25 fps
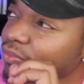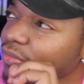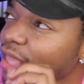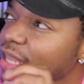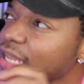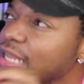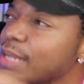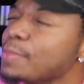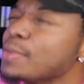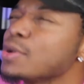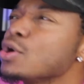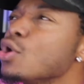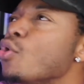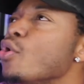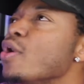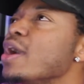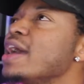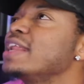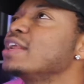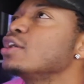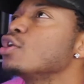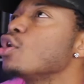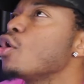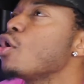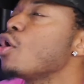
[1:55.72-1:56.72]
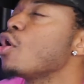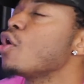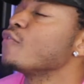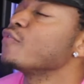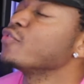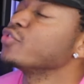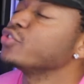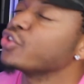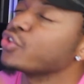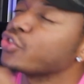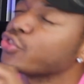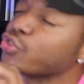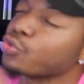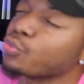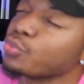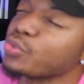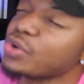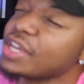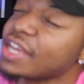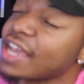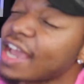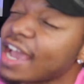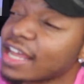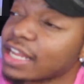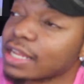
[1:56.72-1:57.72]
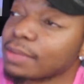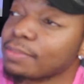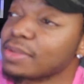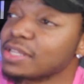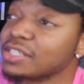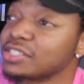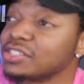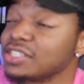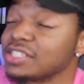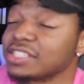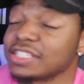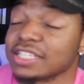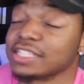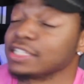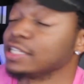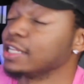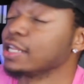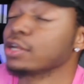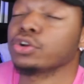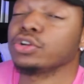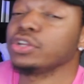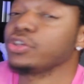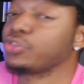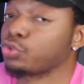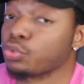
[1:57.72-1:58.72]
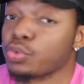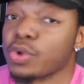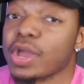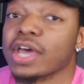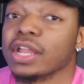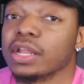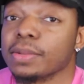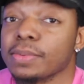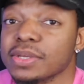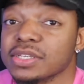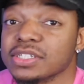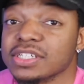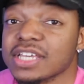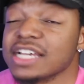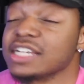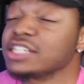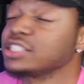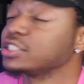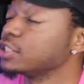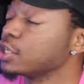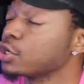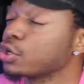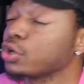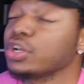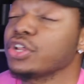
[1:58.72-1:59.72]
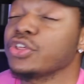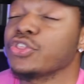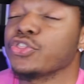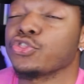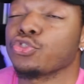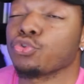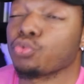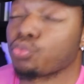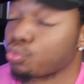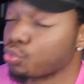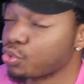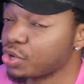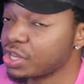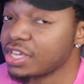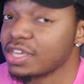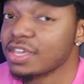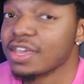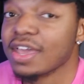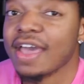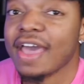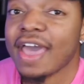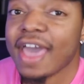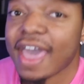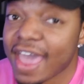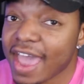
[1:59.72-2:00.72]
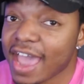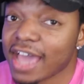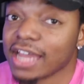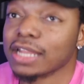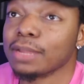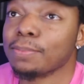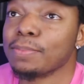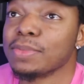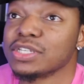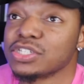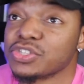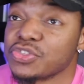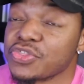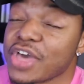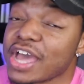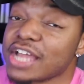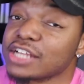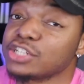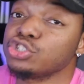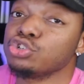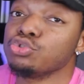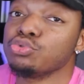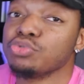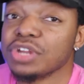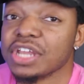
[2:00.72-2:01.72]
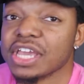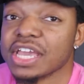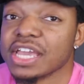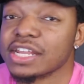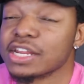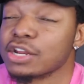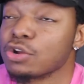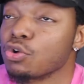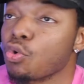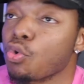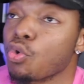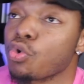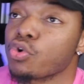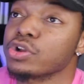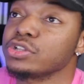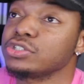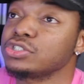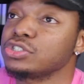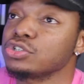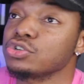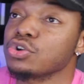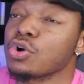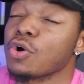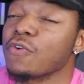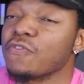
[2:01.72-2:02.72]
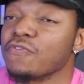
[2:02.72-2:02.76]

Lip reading: let me go ahead and go over the three elements. This is literally three elements. It's literally three elements that you need in order to go